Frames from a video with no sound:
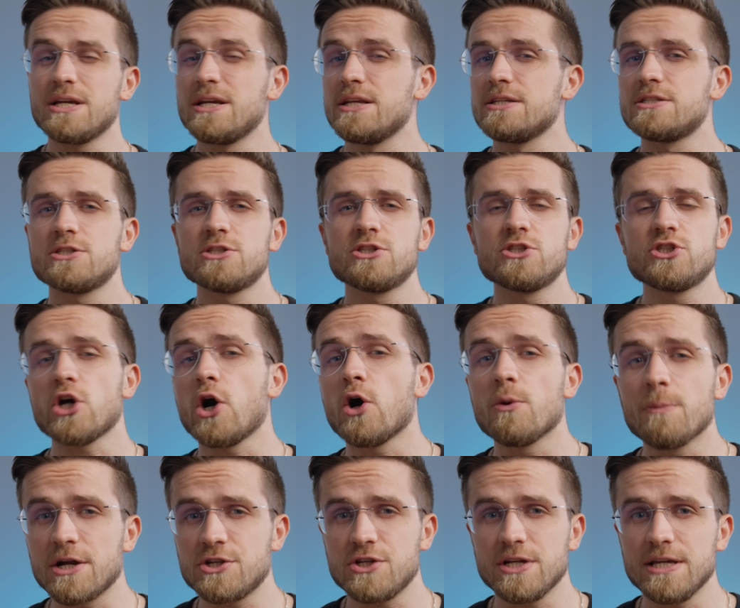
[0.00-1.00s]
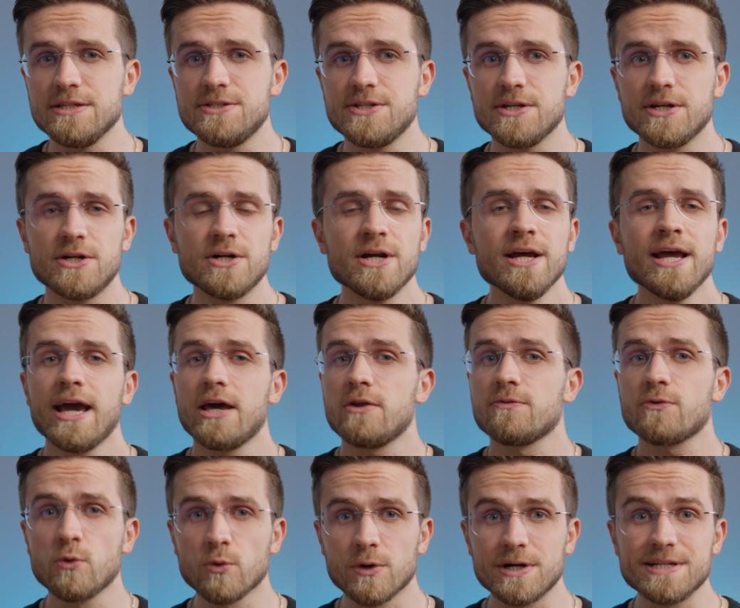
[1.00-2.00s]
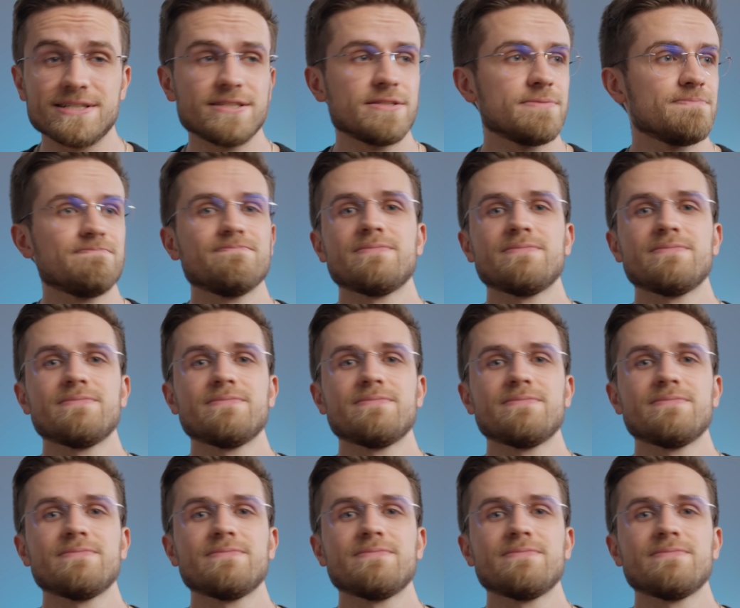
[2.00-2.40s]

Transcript: is so much easier. And of course,